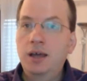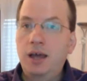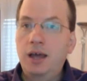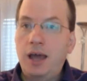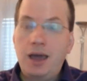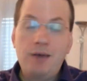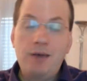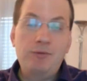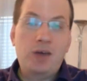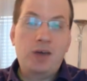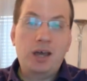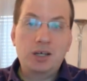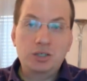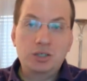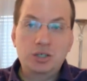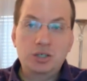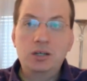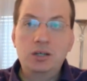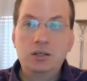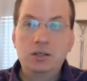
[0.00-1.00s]
have
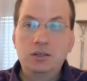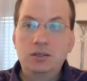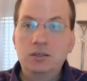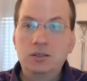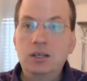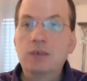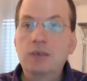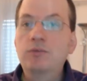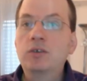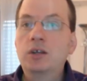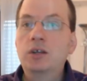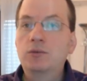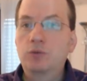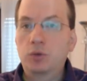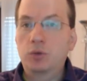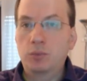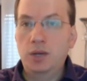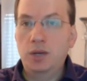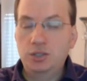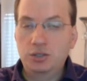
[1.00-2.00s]
actually given
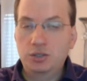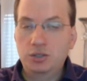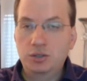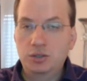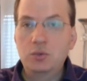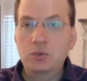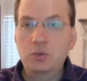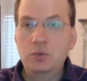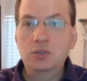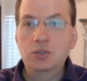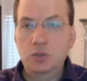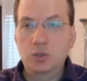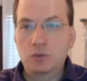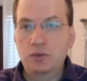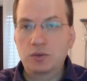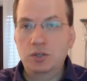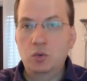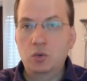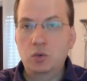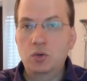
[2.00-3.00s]
information to the
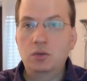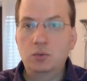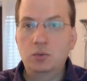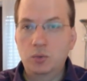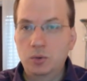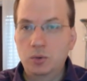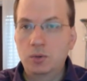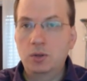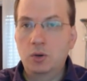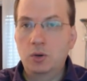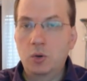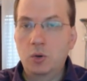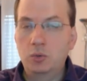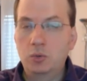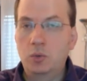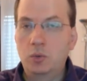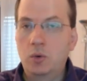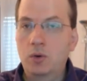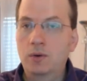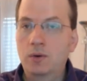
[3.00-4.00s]
Soviet Union during the Cold
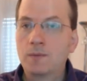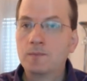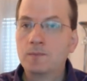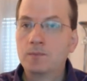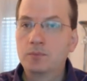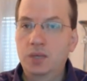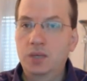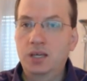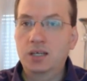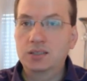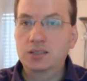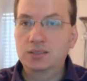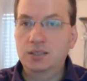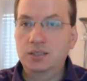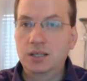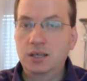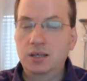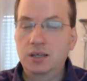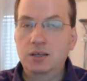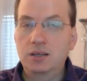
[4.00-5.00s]
War because
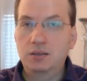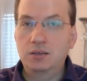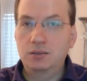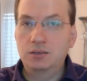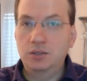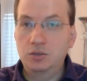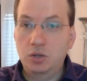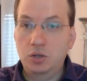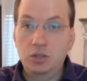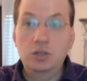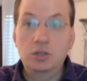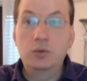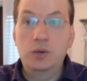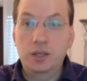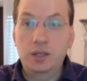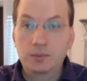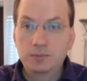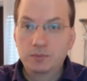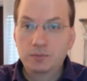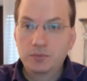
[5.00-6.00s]
they did not agree